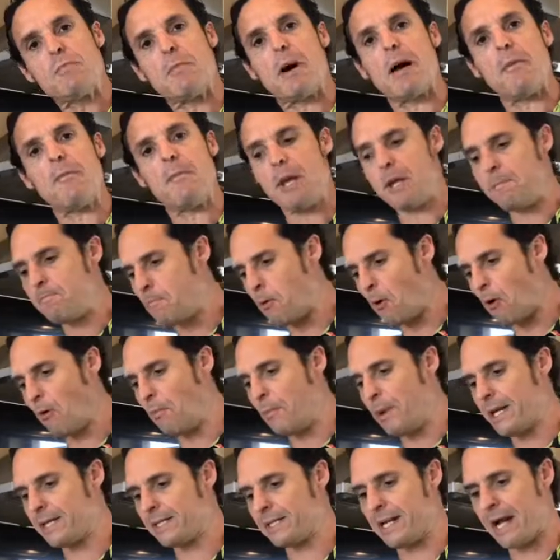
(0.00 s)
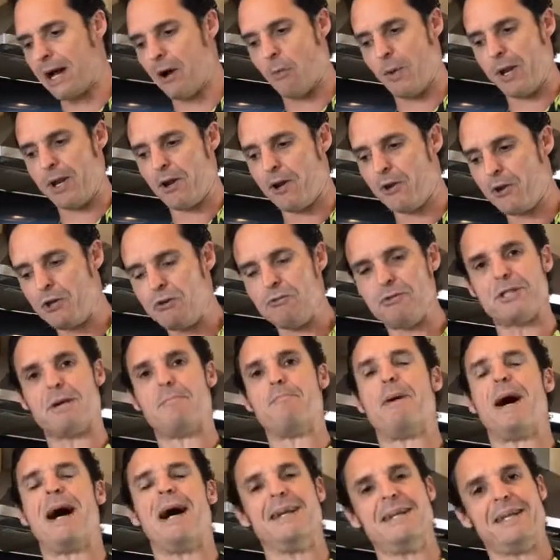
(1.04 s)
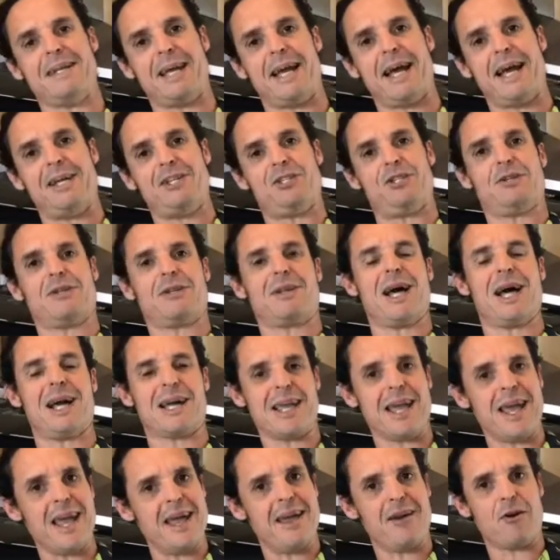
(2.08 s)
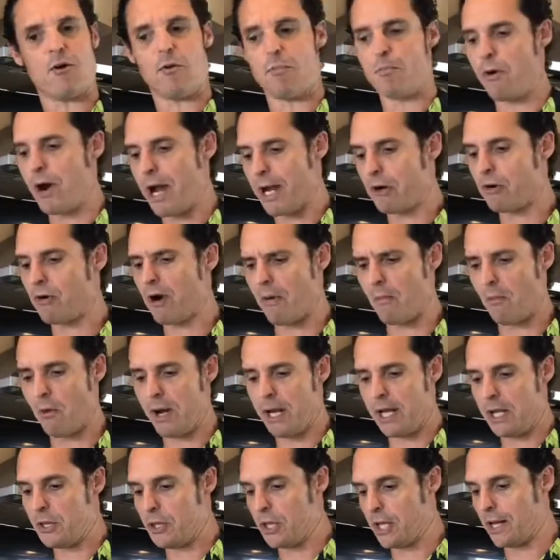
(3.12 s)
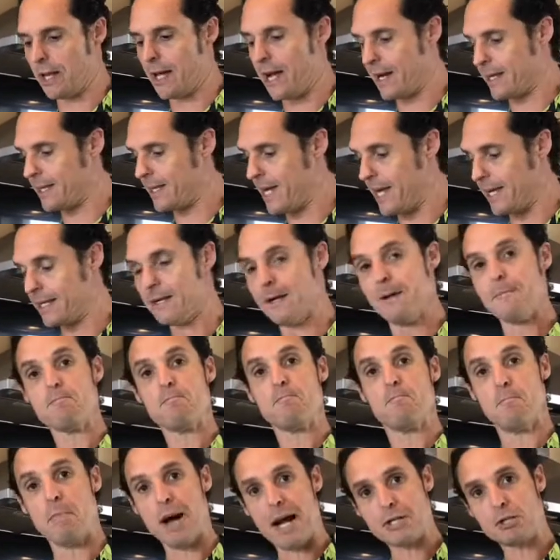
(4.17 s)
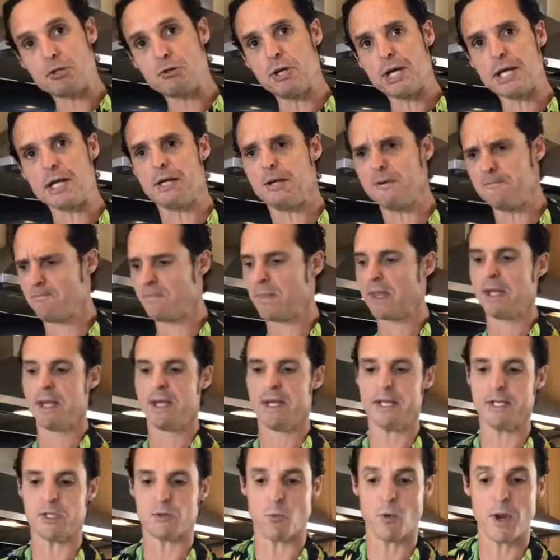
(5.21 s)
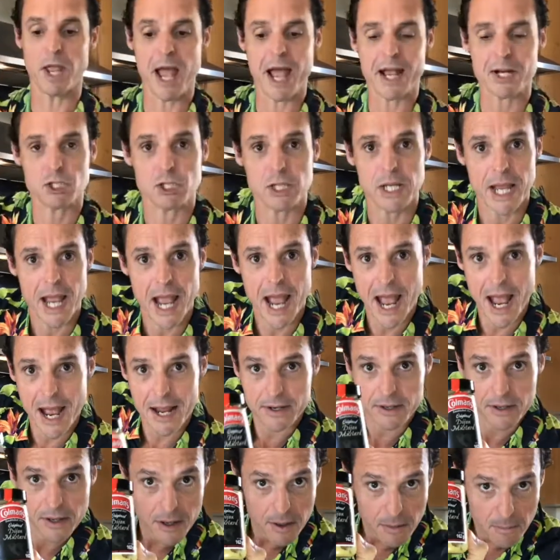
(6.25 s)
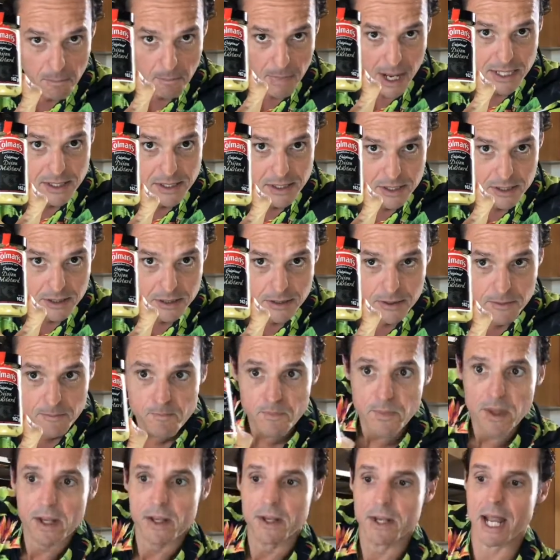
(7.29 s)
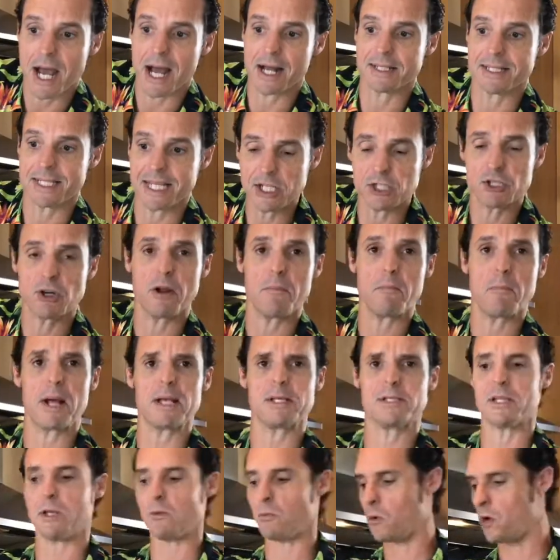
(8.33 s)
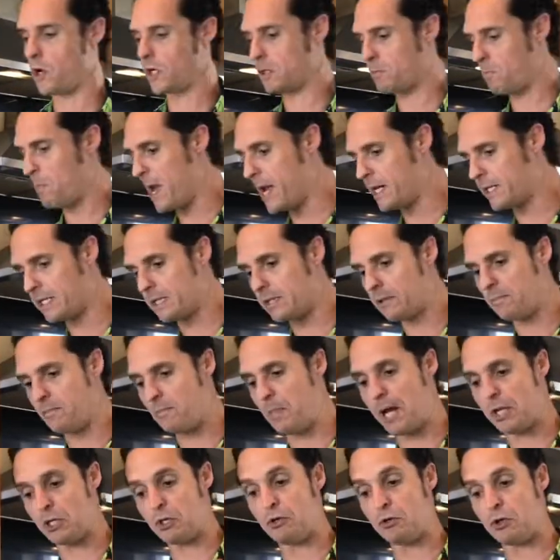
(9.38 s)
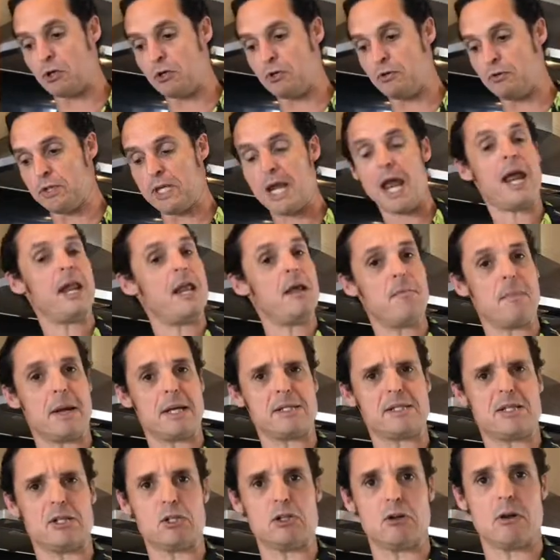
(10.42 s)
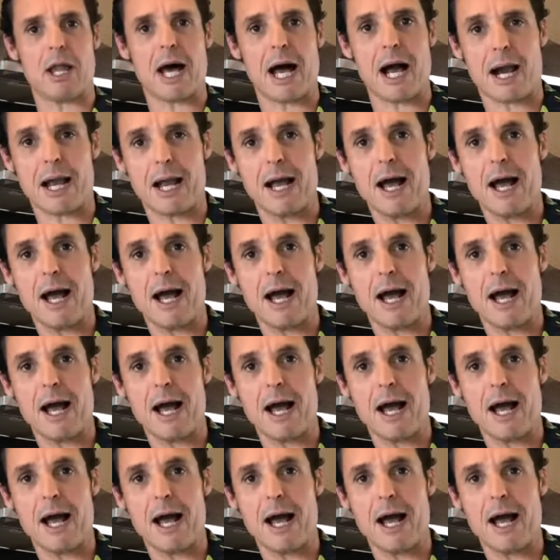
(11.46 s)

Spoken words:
my meatball mix now, we don't use a binding agent like egg or breadcrumb or anything like that. My trick is we actually add mustard. Now, Dijon mustard works best, but you can use any mustard you like.